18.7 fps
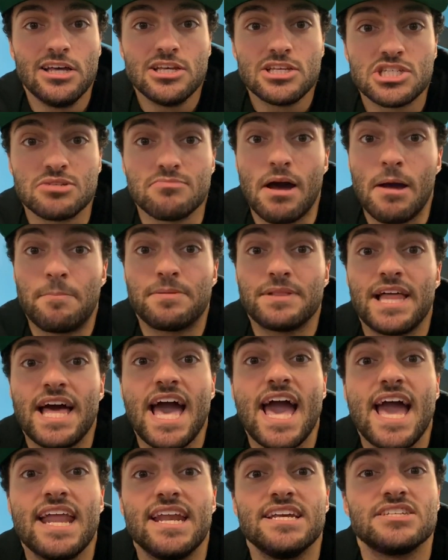So my
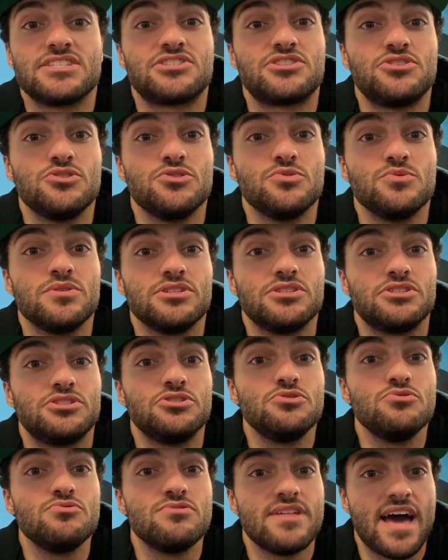plan is to
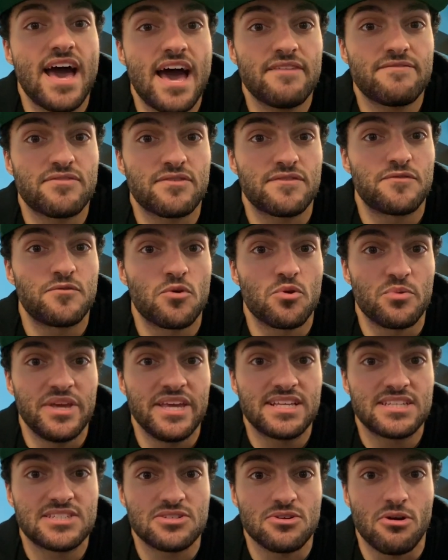do that for 4
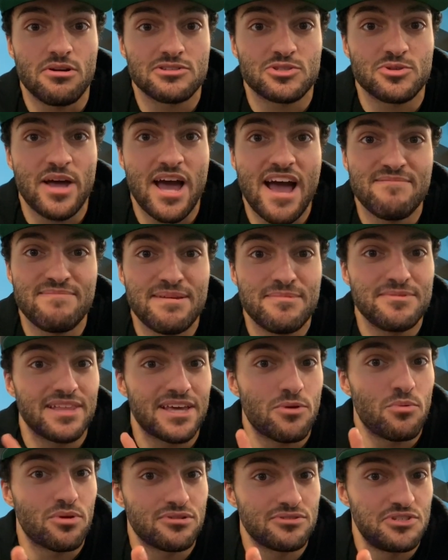weeks, also have maybe
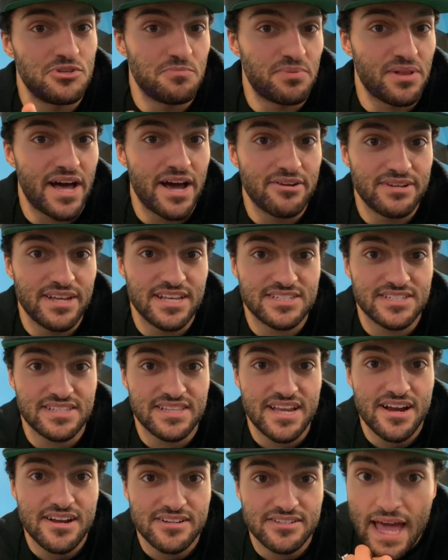like 1 or 2 plyo days in
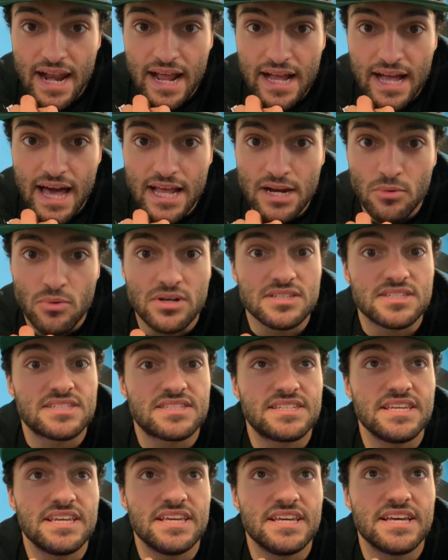there, and I kind of want to
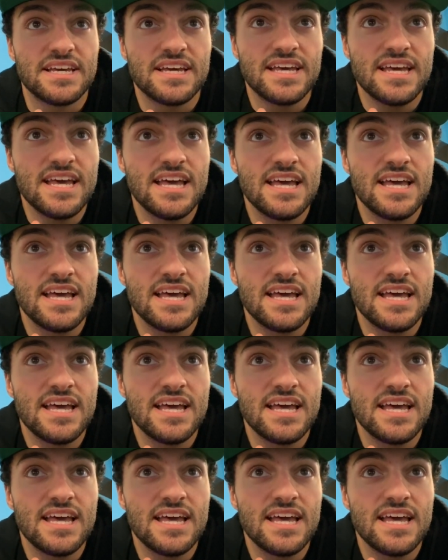see